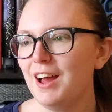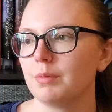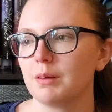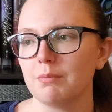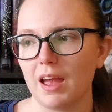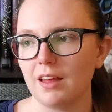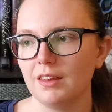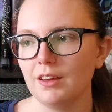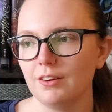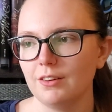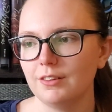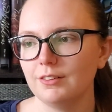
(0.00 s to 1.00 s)

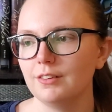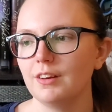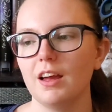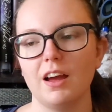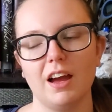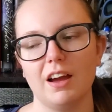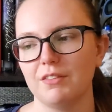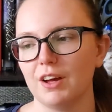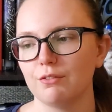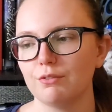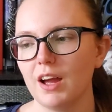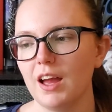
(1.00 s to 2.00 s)
Pygmalion, have
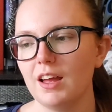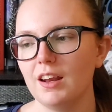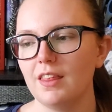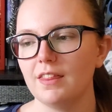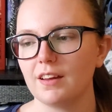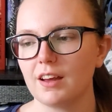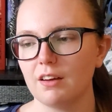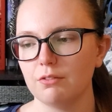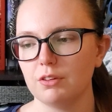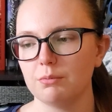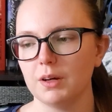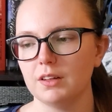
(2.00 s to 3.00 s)
not read The Count
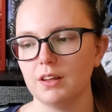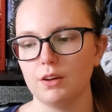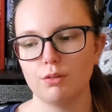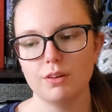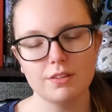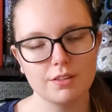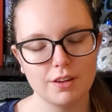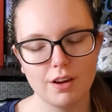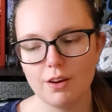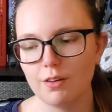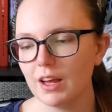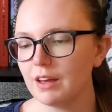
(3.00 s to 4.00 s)
of Monte
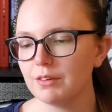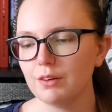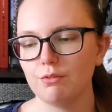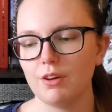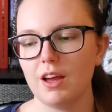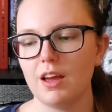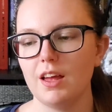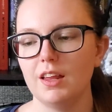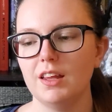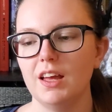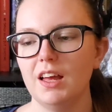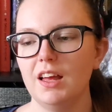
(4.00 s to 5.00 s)
Cristo, haven't read